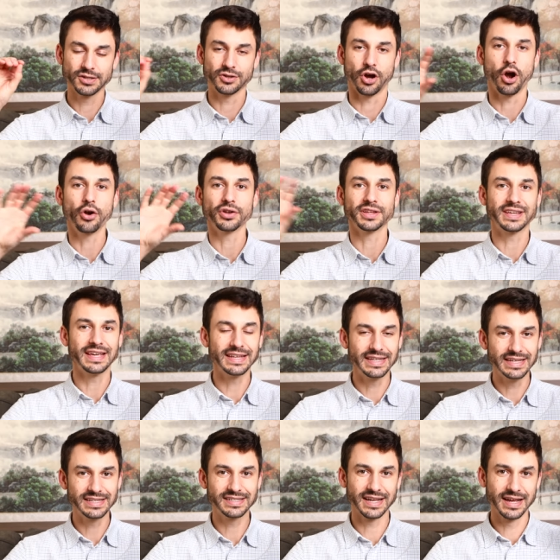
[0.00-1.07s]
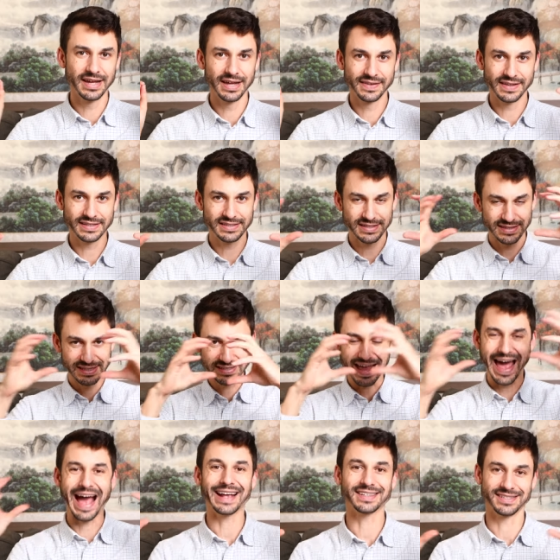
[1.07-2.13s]
So the heart kidneys, this, this
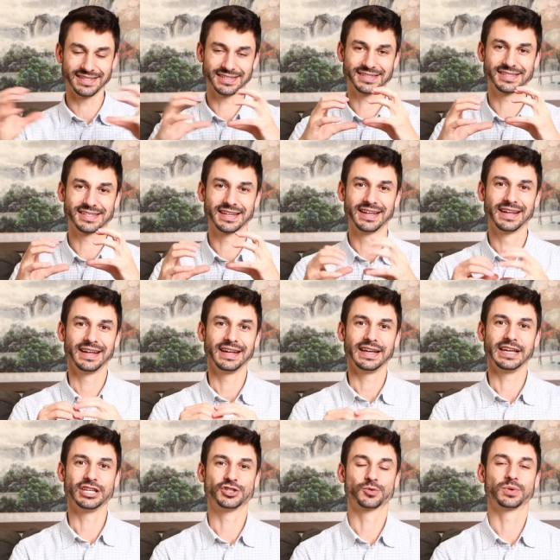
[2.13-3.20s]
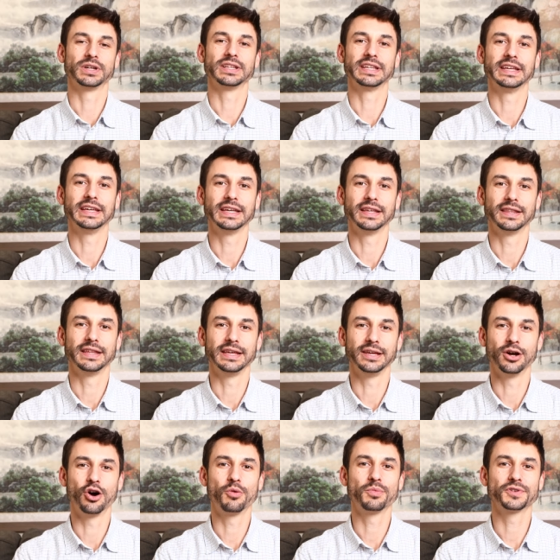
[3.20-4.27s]
axis is really the
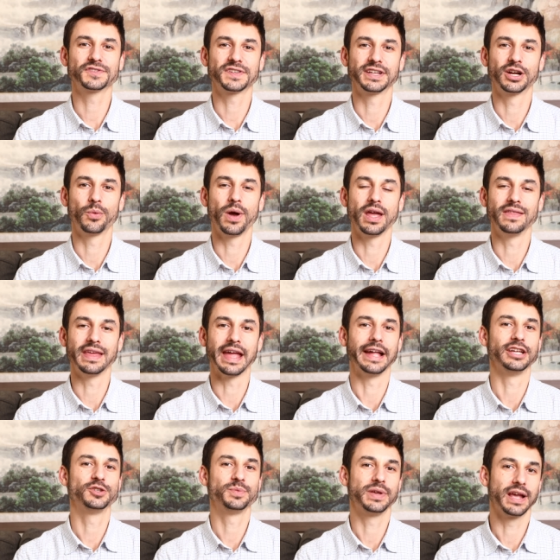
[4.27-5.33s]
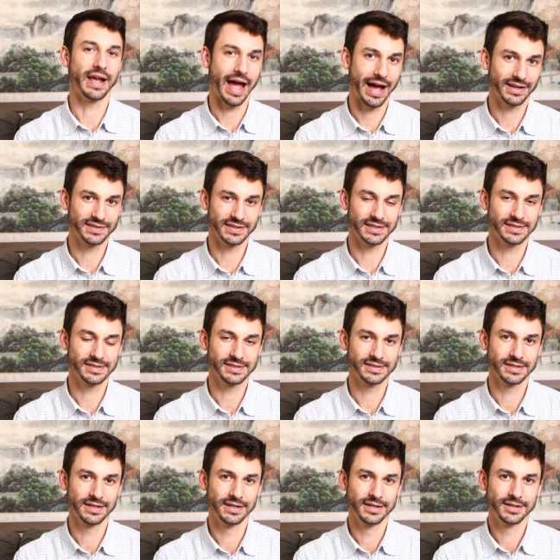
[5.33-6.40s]
almost in a way the HPA axis.
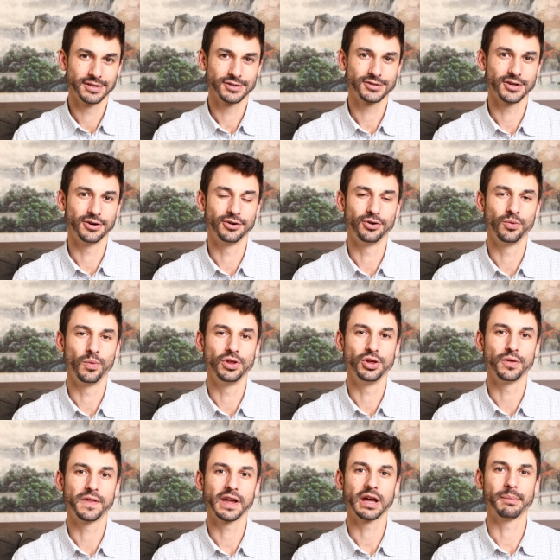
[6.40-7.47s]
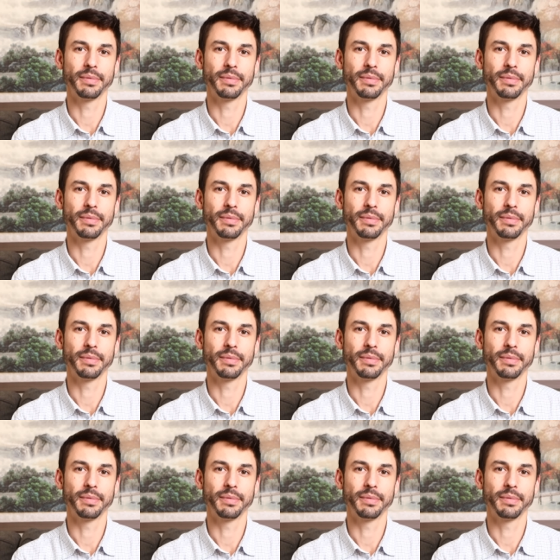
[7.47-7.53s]
So when you think